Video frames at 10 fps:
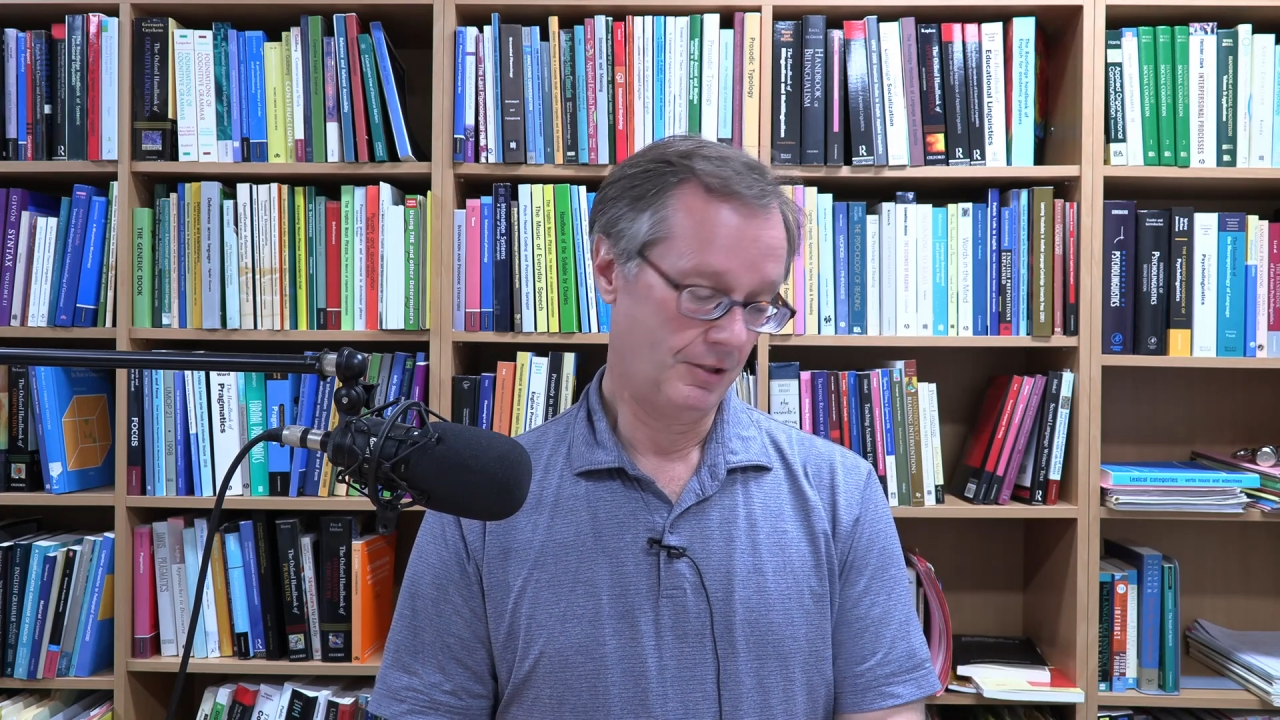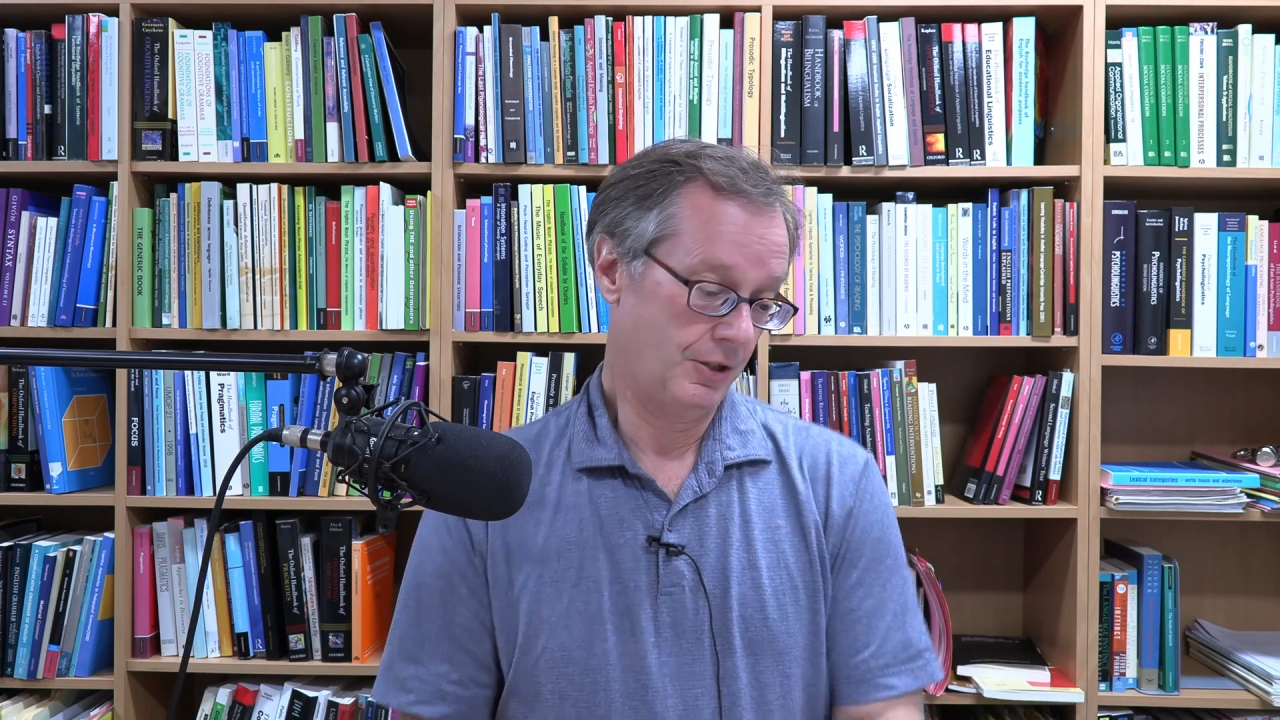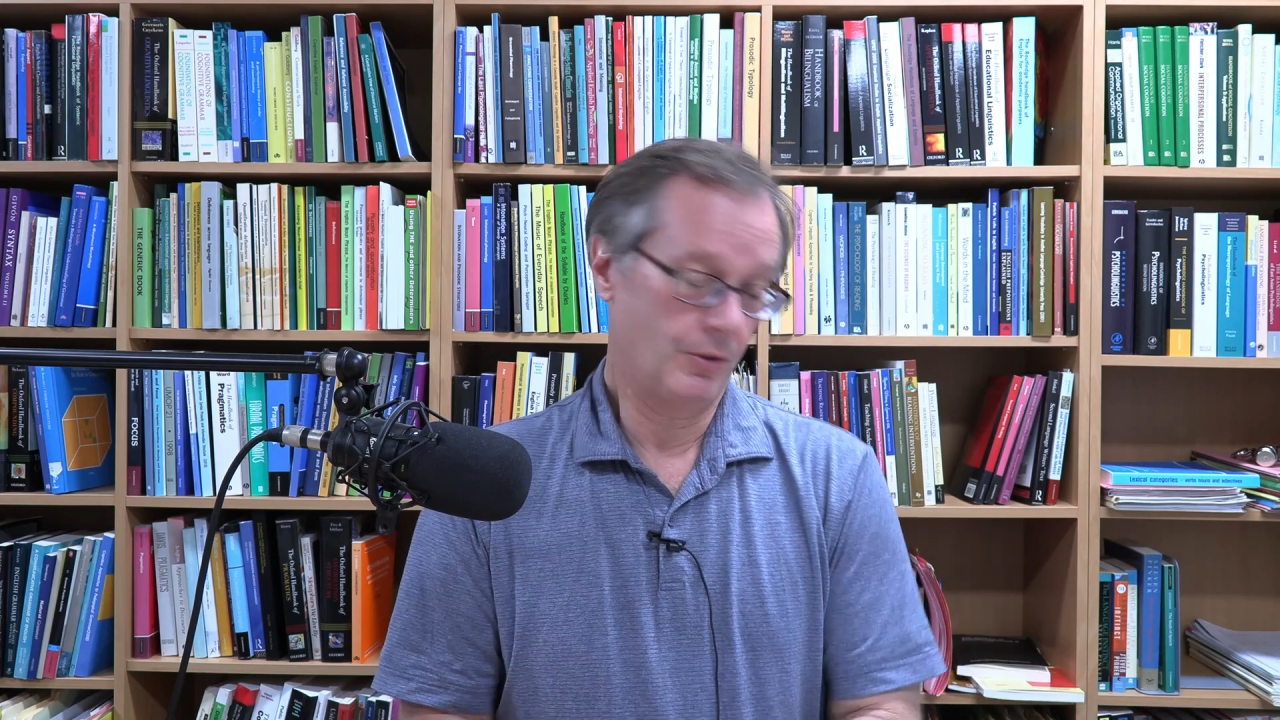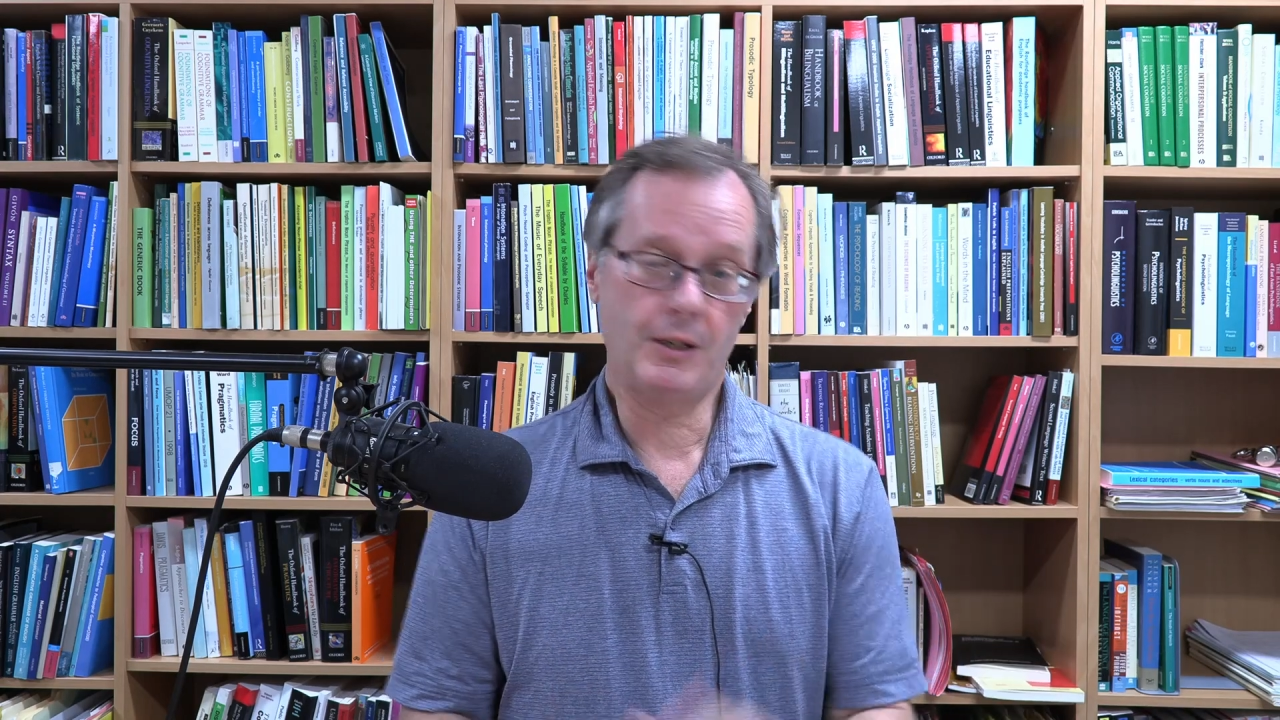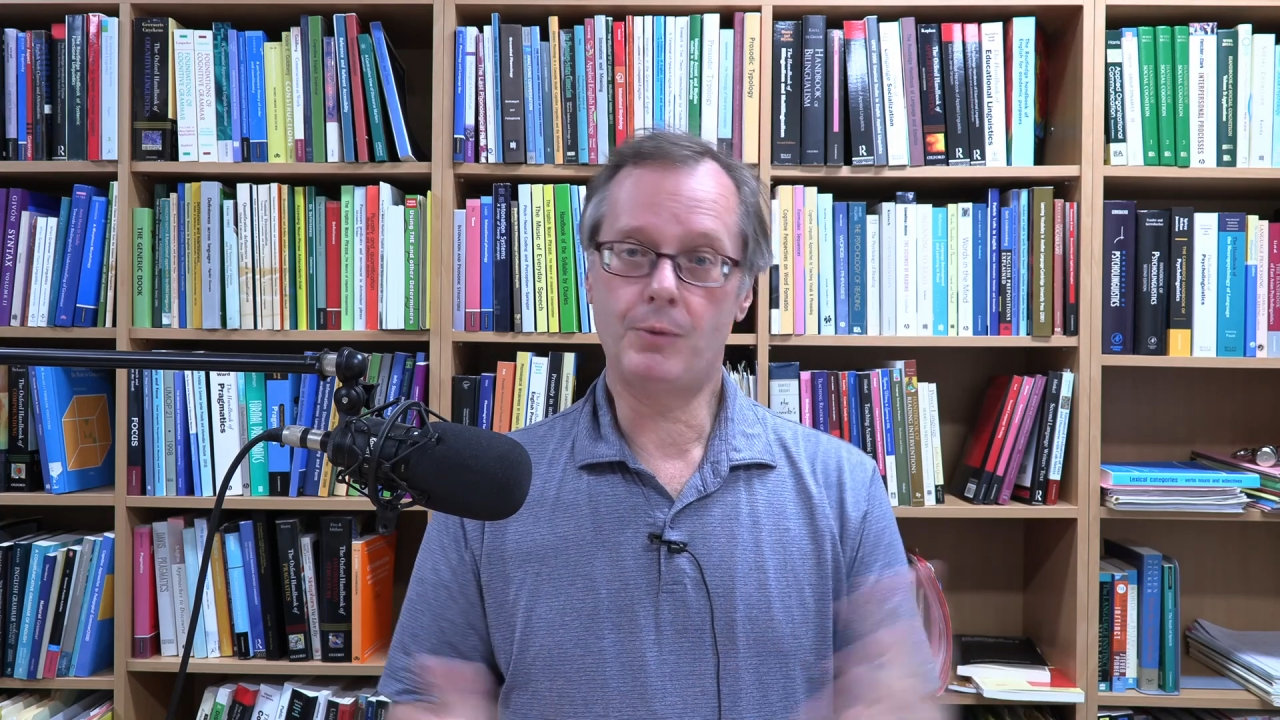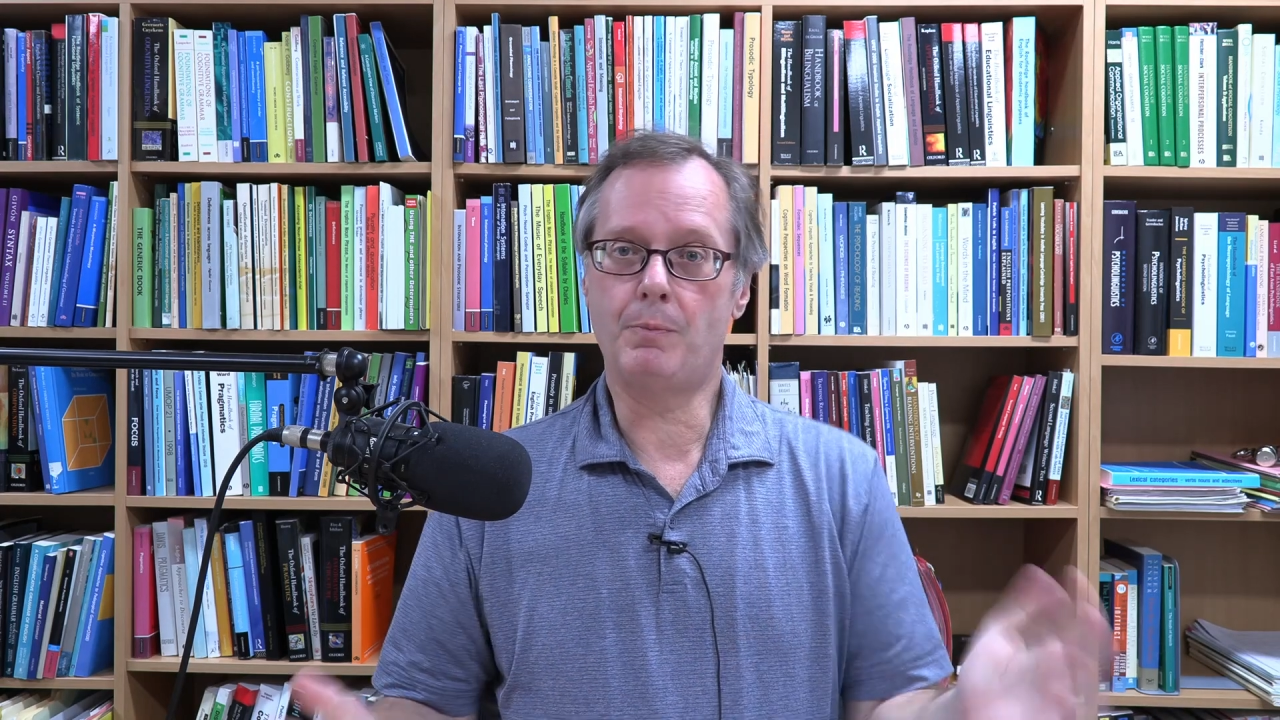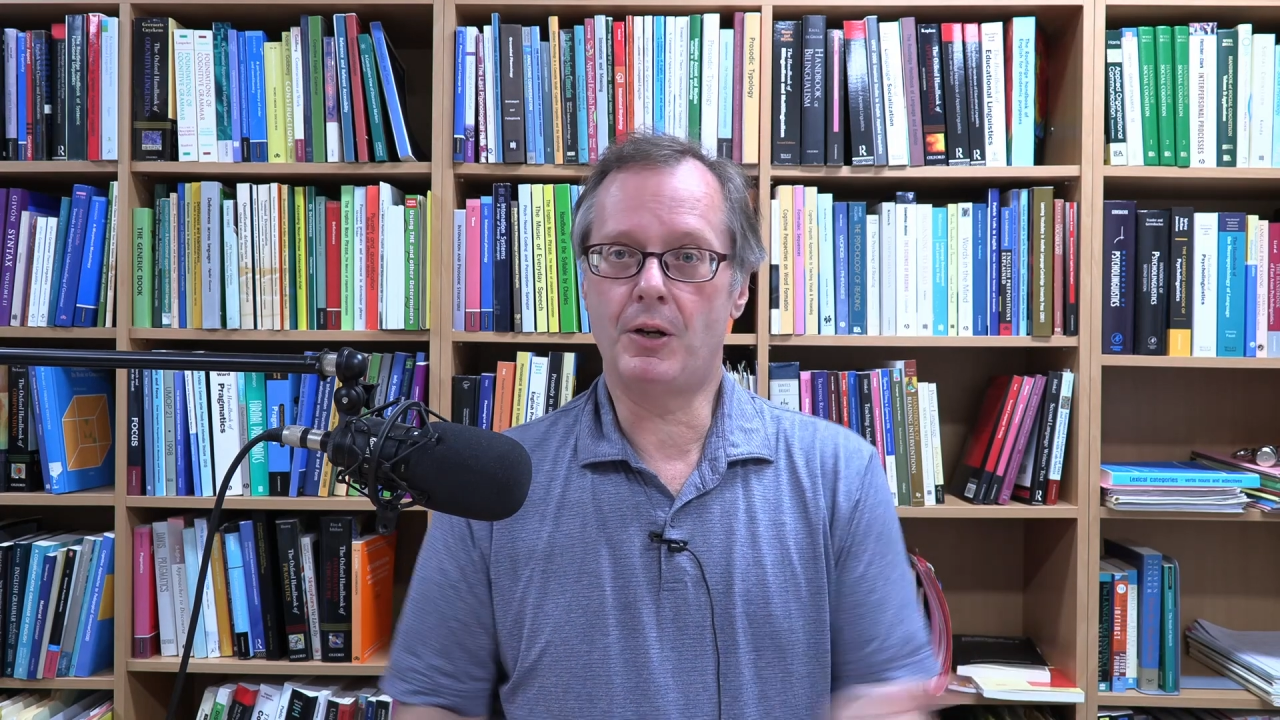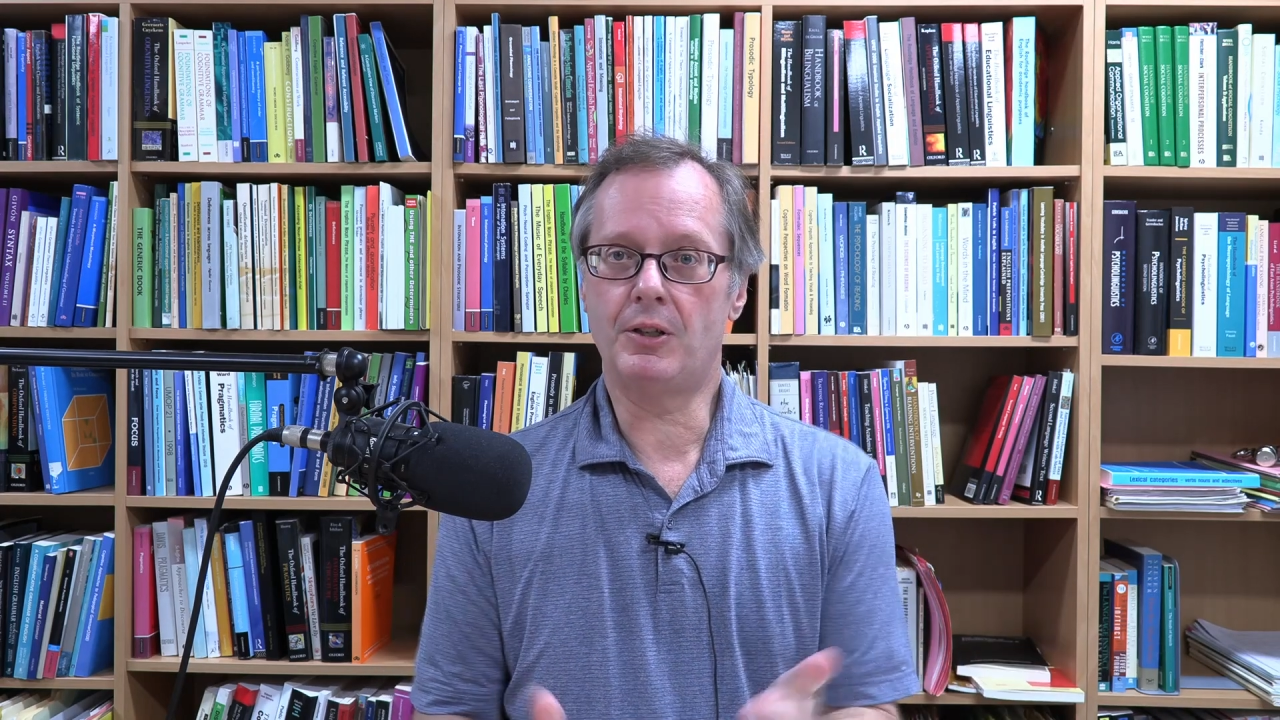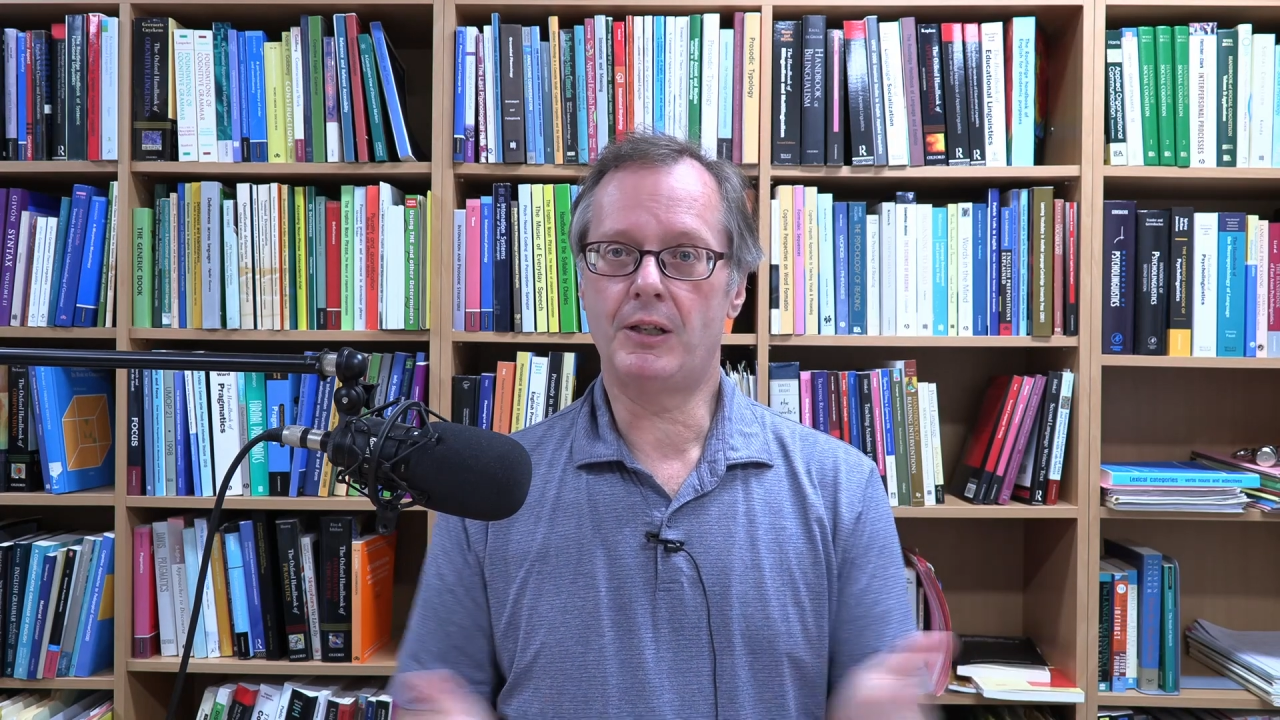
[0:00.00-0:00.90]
so modern